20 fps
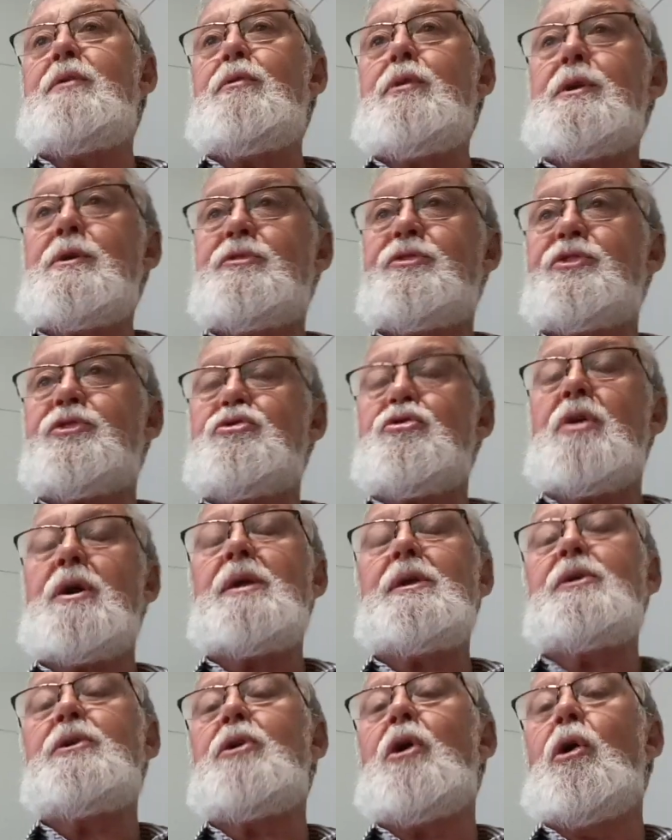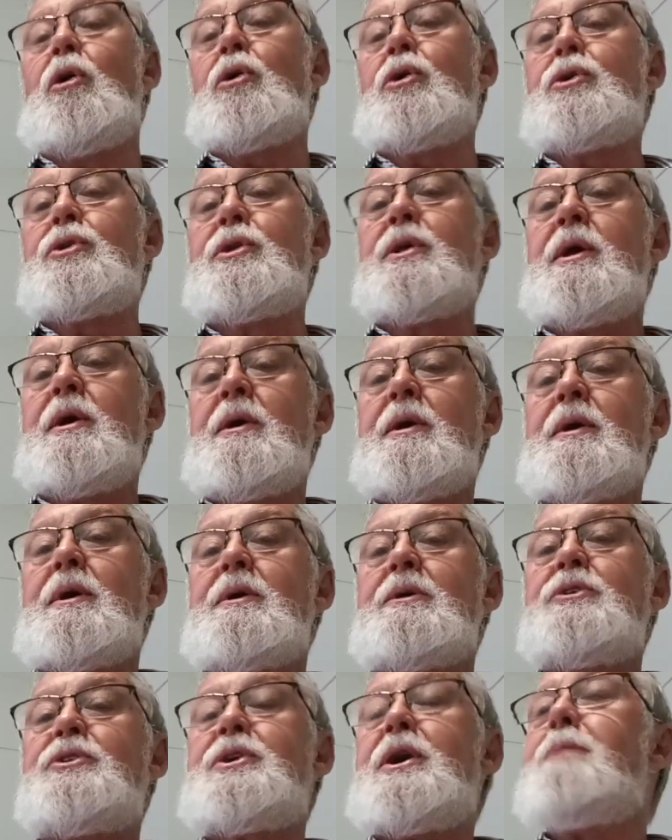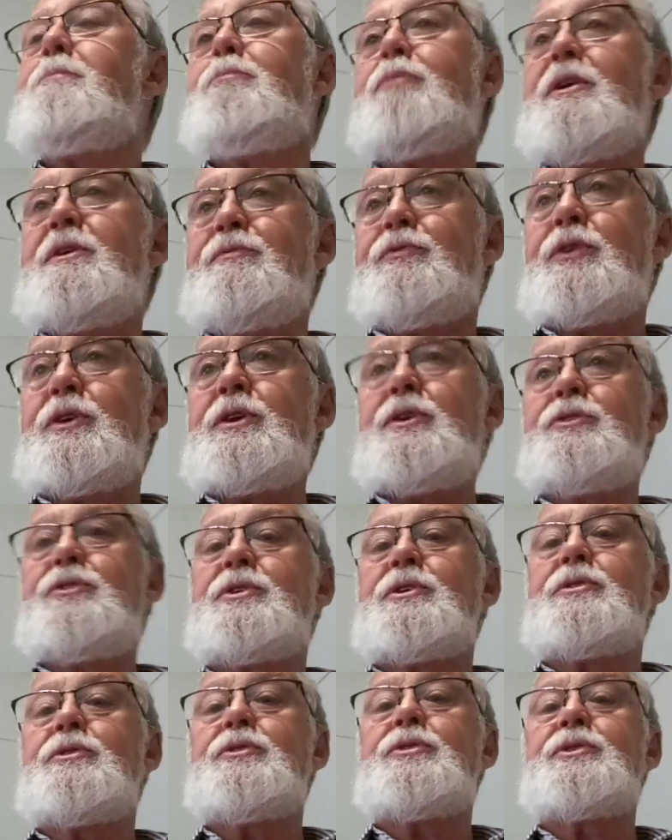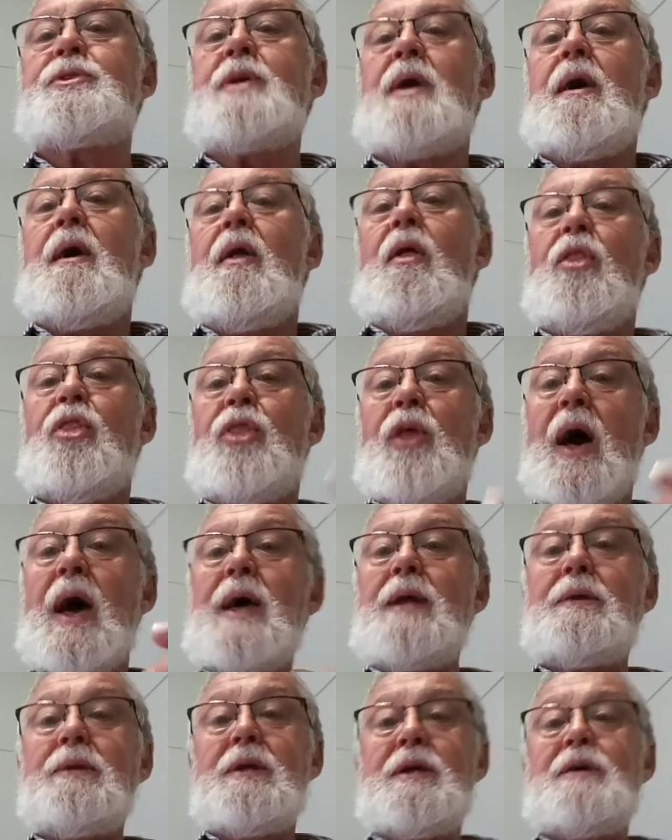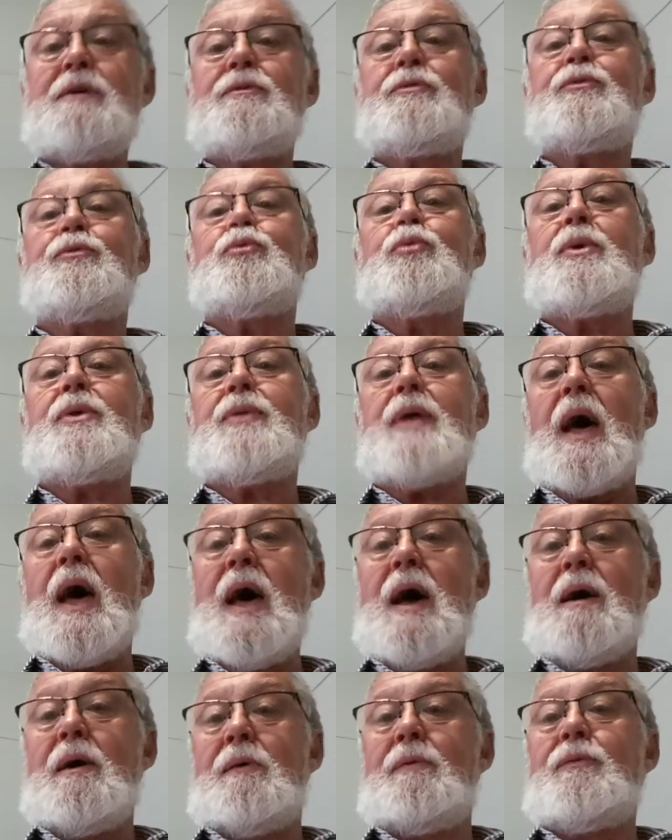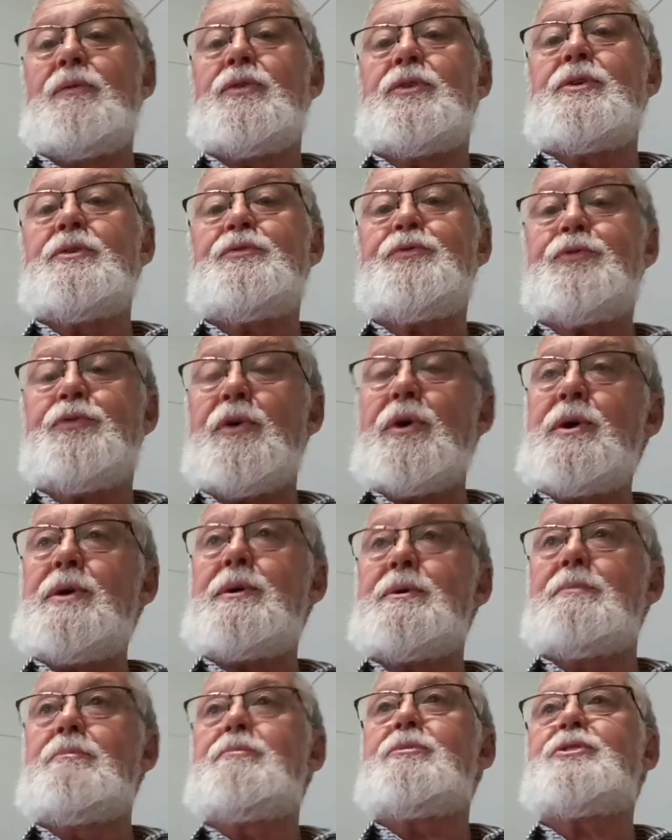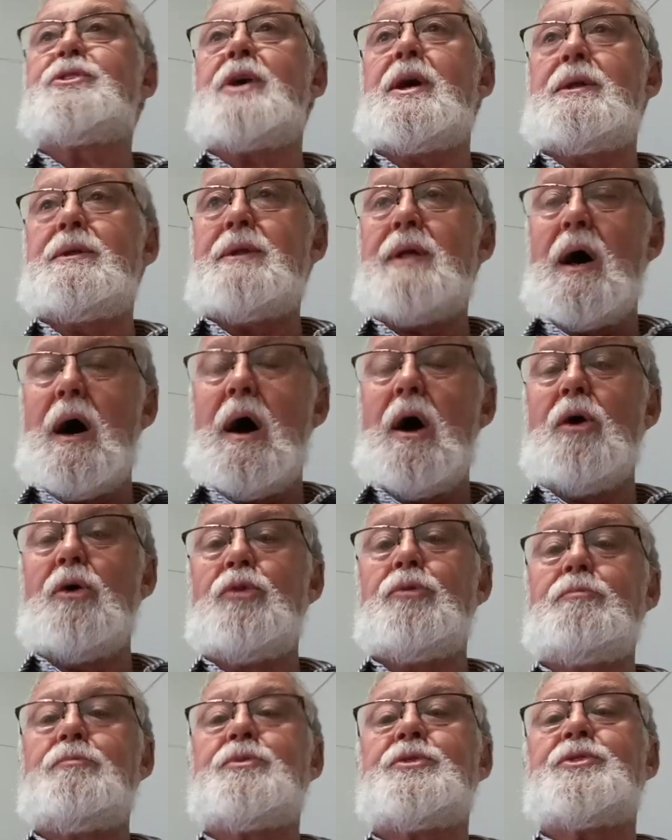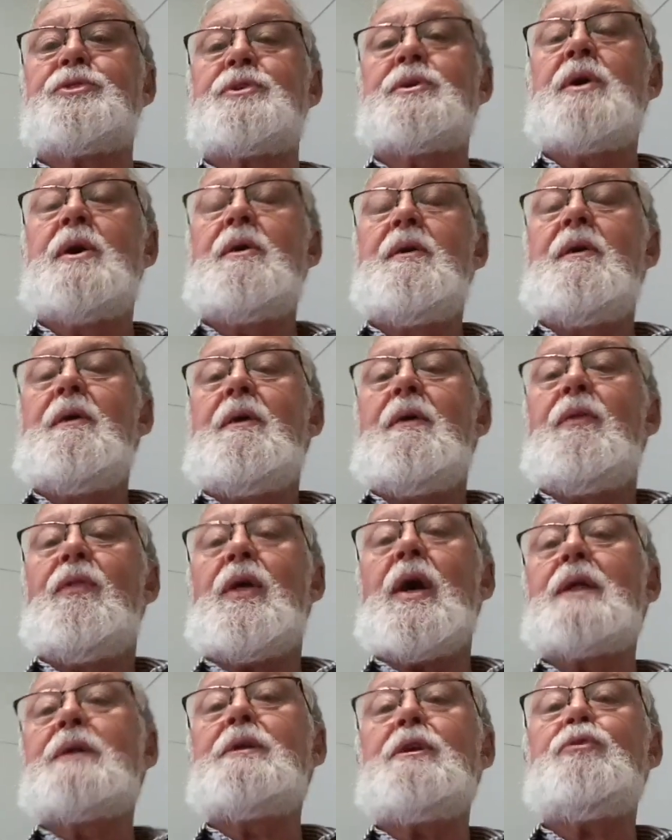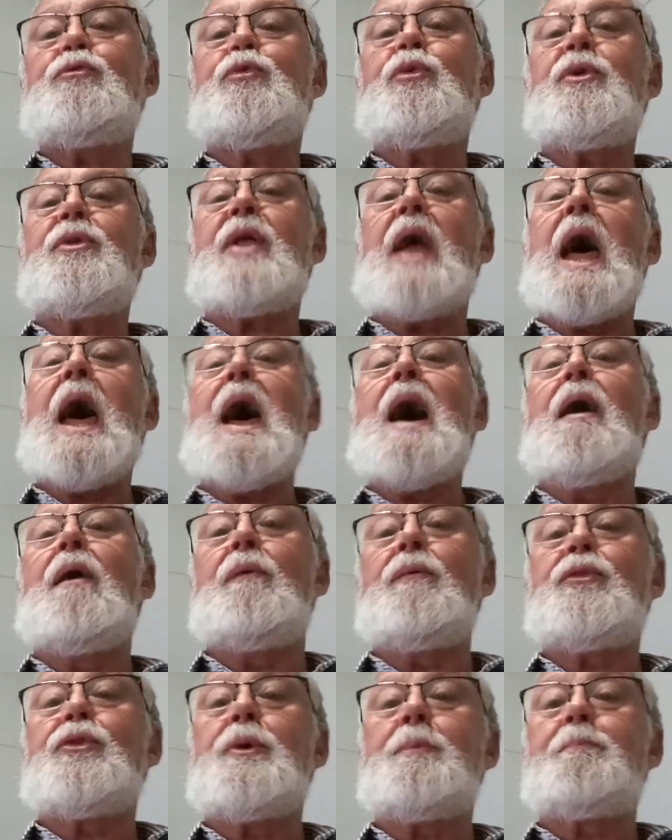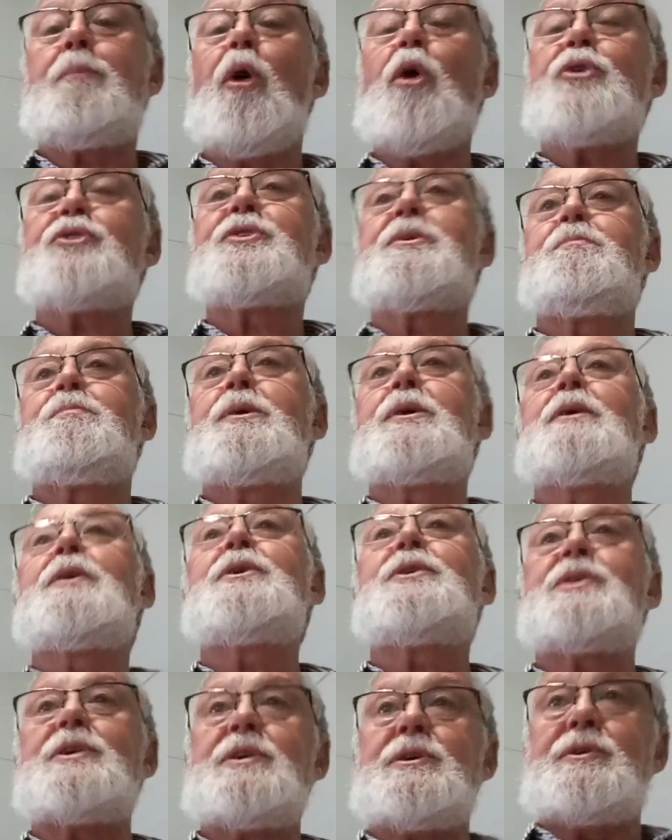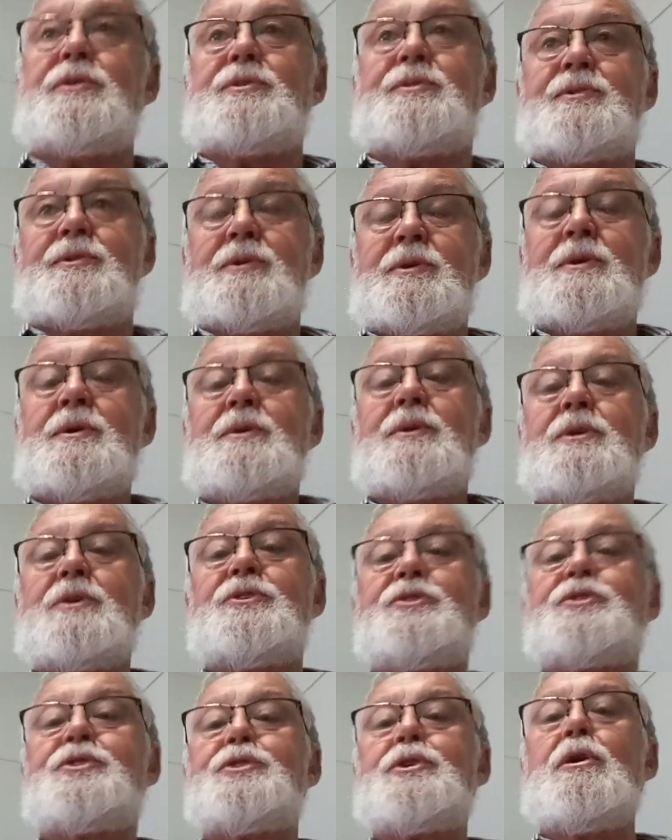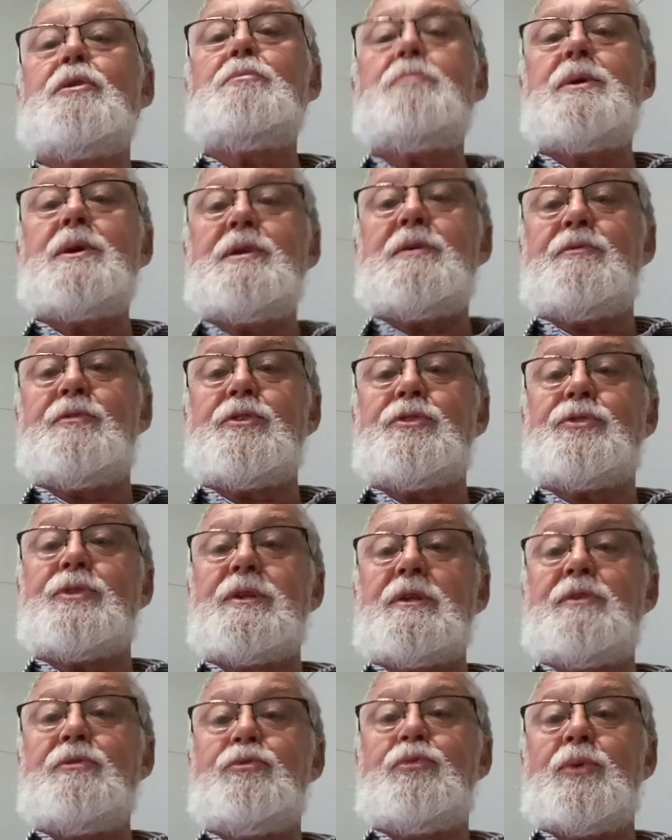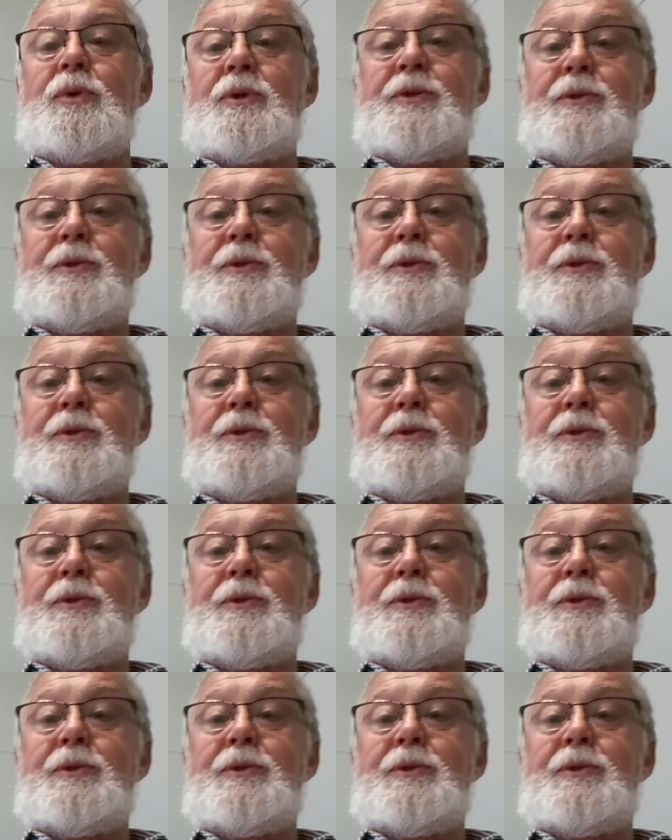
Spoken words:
in Australia on temporary visas, they live without the freedoms and the hopes. They live without the possibilities that so many of us live with.